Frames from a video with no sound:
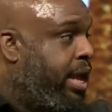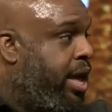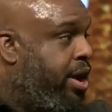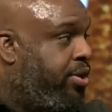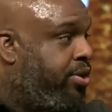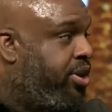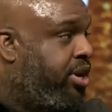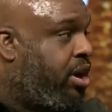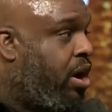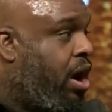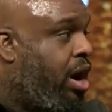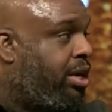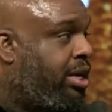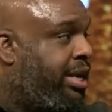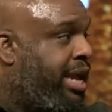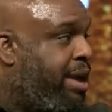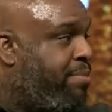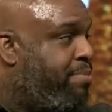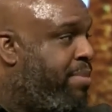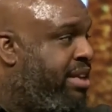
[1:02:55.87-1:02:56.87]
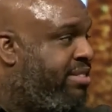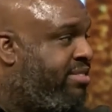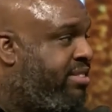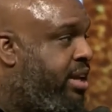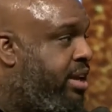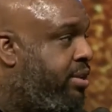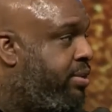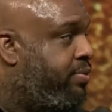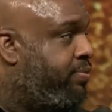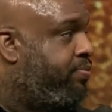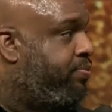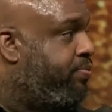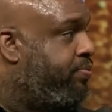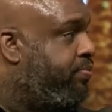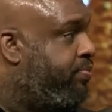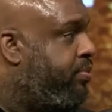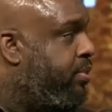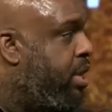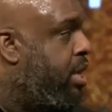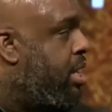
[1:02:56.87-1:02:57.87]
Elder Carla, they missed it.
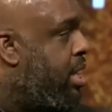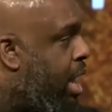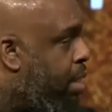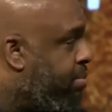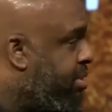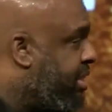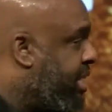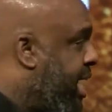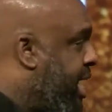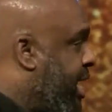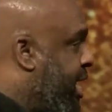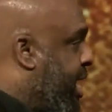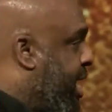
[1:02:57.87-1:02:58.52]
I'm gonna say it